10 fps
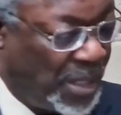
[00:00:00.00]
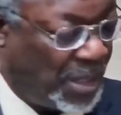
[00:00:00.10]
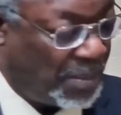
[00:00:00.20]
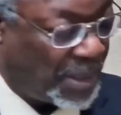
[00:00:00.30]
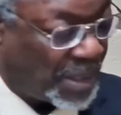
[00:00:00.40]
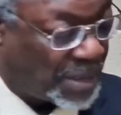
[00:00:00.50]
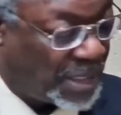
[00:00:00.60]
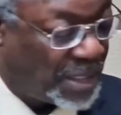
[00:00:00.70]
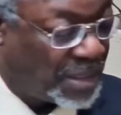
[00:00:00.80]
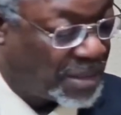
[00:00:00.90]
because
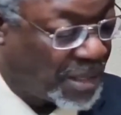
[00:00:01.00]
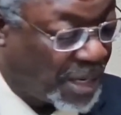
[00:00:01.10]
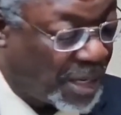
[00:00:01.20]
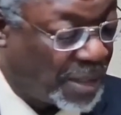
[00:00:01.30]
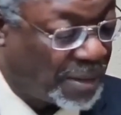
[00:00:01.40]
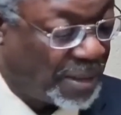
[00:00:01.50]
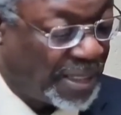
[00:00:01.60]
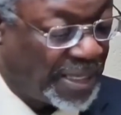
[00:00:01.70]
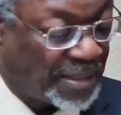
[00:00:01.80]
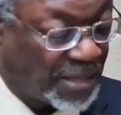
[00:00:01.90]
he's God. He
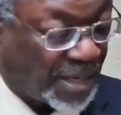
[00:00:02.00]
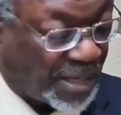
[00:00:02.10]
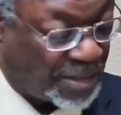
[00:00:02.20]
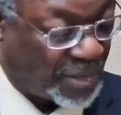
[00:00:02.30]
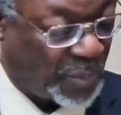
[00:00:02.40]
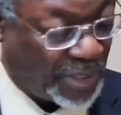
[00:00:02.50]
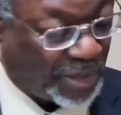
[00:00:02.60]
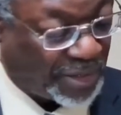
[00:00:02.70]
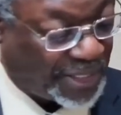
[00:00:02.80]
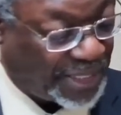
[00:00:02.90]
is God. So we're
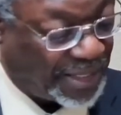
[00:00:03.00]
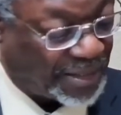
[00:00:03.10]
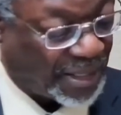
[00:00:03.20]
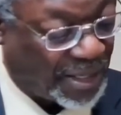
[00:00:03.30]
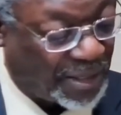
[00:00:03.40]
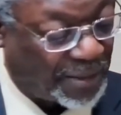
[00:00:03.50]
learning he is God.